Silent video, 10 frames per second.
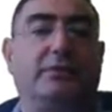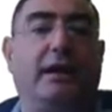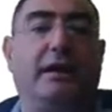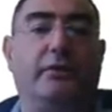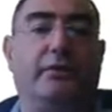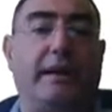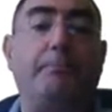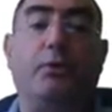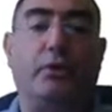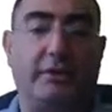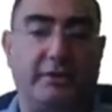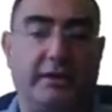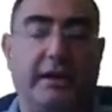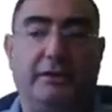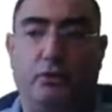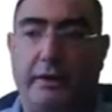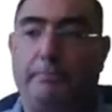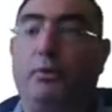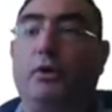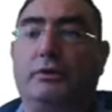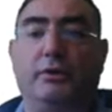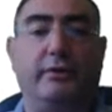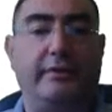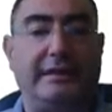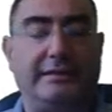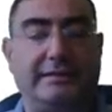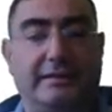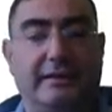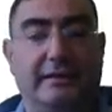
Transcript: a lot of reports to report on this